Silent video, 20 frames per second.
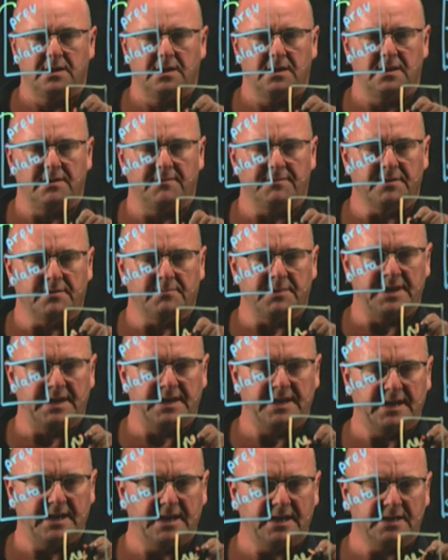I've got my
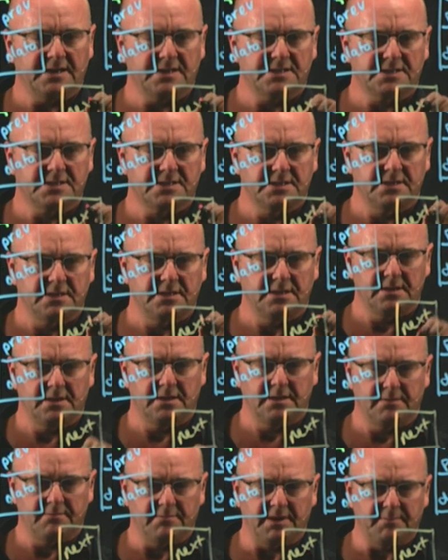next
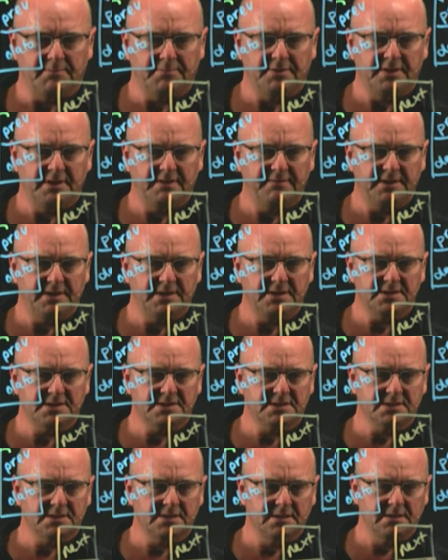and my
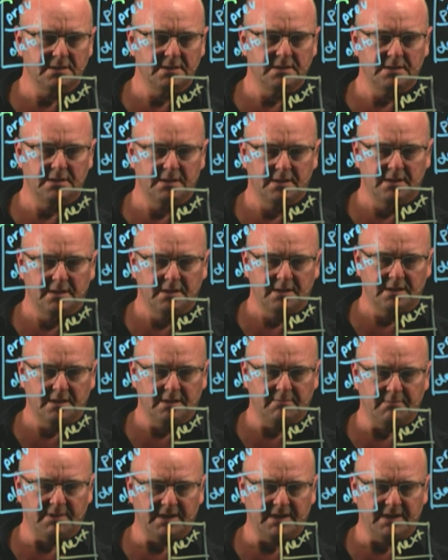previous and my